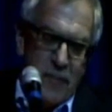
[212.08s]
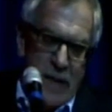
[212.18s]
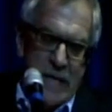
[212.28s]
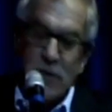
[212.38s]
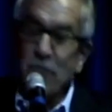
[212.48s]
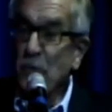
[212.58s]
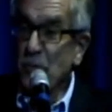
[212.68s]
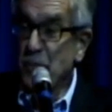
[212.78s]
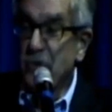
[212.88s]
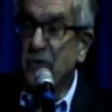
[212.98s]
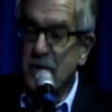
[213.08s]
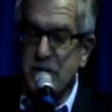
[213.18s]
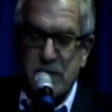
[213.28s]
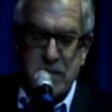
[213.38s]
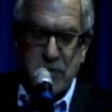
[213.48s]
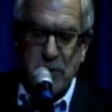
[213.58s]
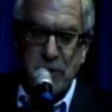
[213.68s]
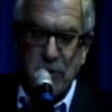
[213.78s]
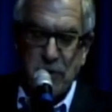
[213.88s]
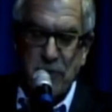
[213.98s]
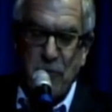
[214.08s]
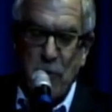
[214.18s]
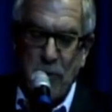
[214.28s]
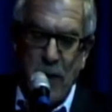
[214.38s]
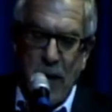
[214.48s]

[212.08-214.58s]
So for both of us, this is a return to form.